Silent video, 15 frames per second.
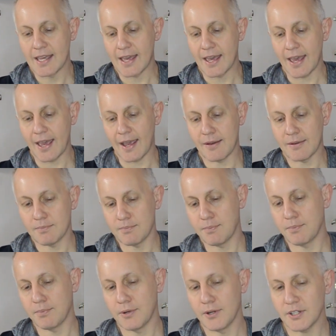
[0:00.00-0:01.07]
and
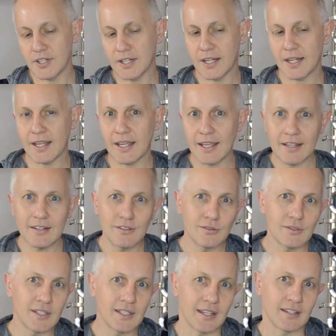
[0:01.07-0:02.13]
pushing it into
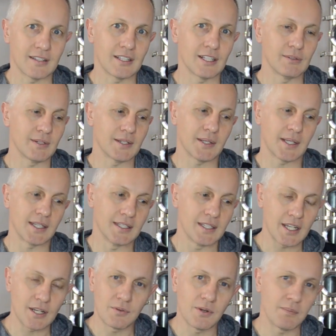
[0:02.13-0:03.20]
the distillery, the
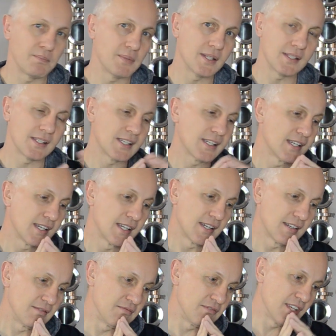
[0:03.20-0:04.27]
equipment,
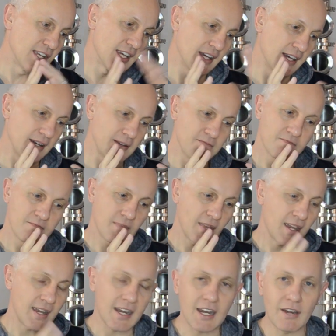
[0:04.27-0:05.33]
the
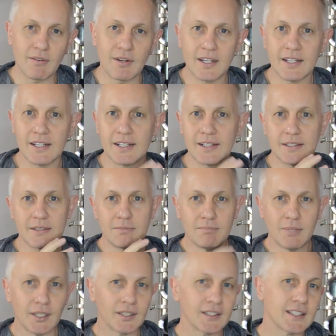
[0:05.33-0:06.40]
area, the
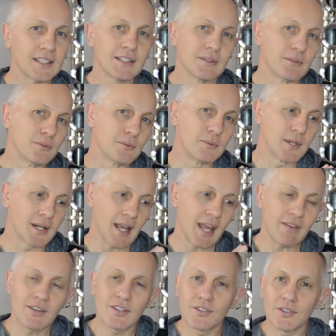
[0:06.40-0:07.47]
building,
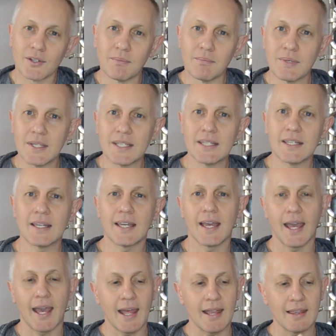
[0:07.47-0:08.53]
whatever it's going to be,
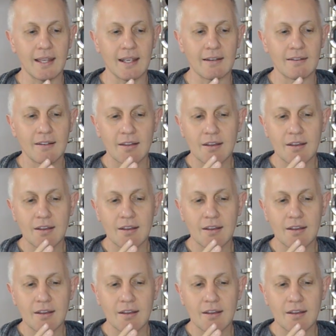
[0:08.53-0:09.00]
and then